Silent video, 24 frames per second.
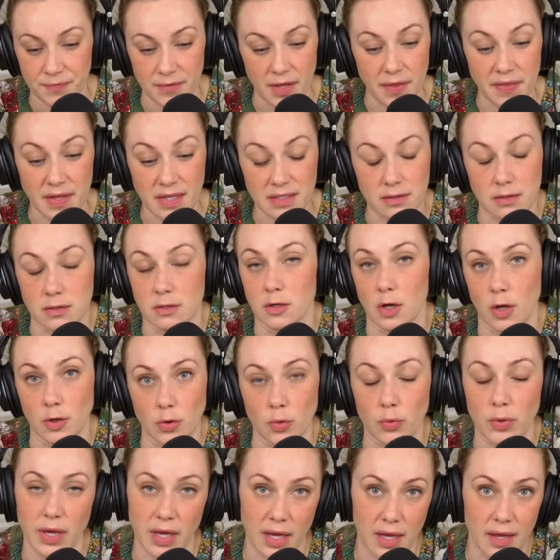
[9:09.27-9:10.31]
And that's not
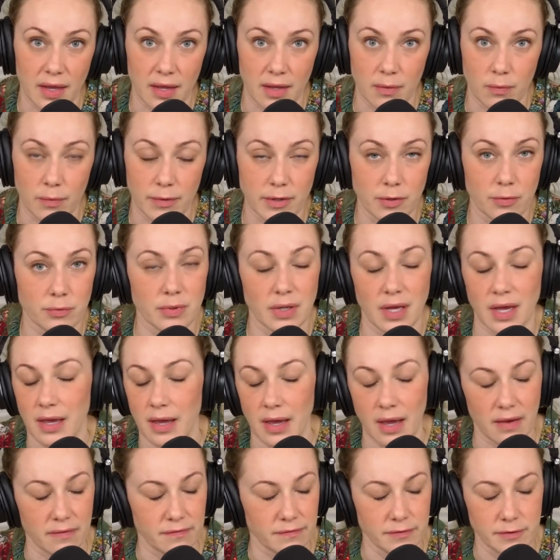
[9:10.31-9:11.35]
okay. We don't
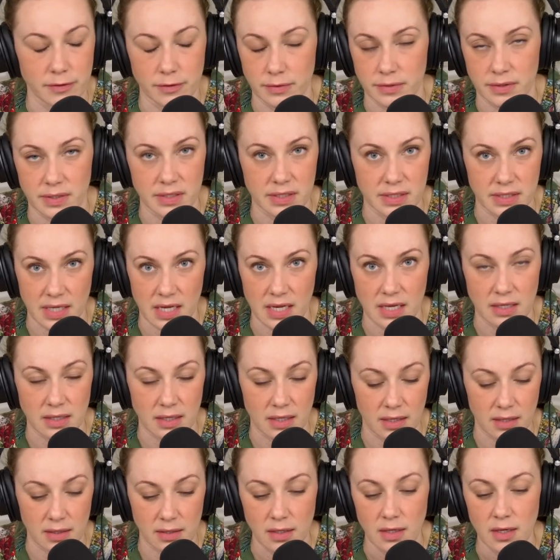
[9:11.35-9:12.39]
have to sustain
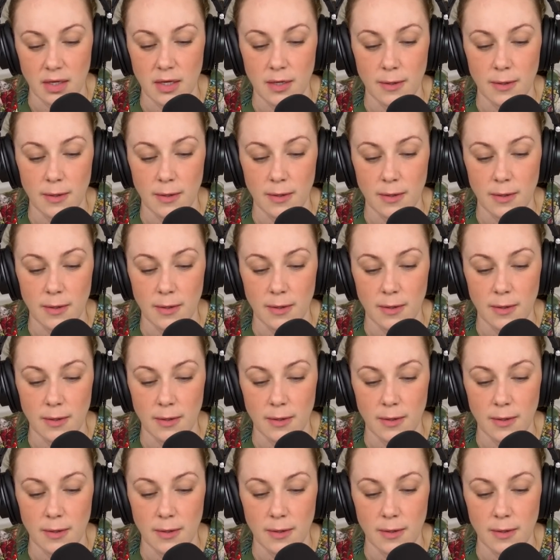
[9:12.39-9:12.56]
that.